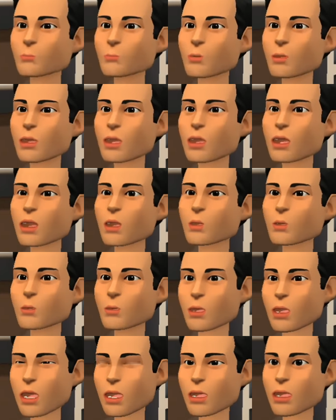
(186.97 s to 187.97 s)

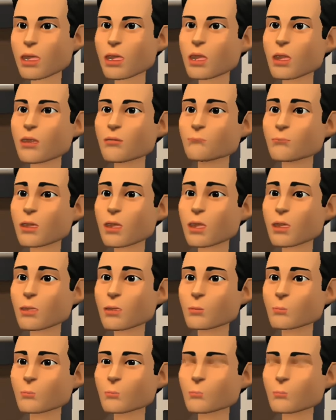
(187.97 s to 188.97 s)
recognizing their
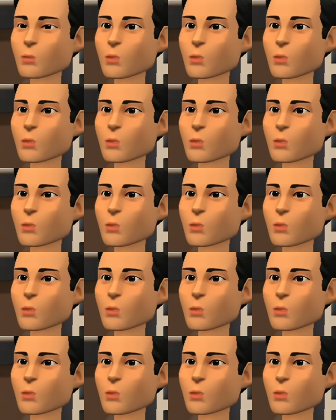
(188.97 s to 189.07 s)
achievements,